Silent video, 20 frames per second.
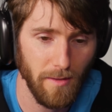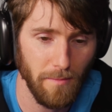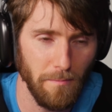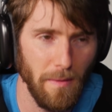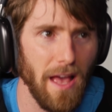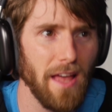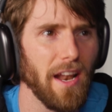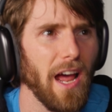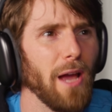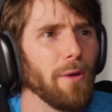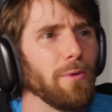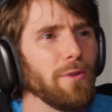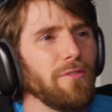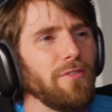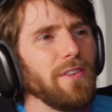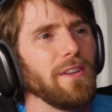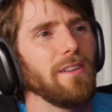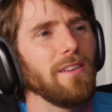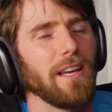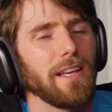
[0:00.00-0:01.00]
Man, I would
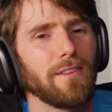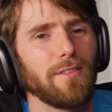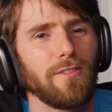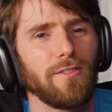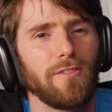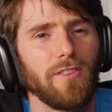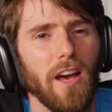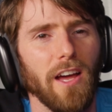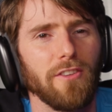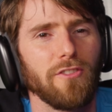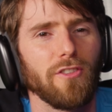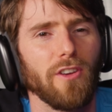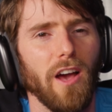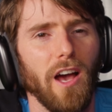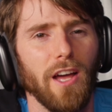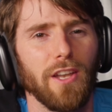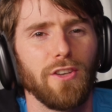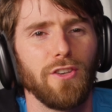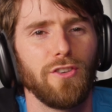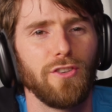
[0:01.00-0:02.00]
feel like such
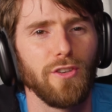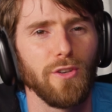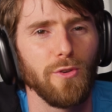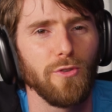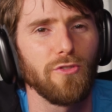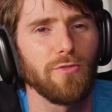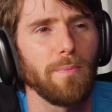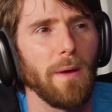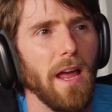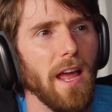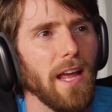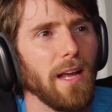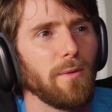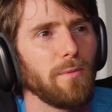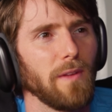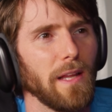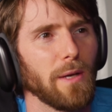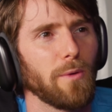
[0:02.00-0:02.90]
a douchebag,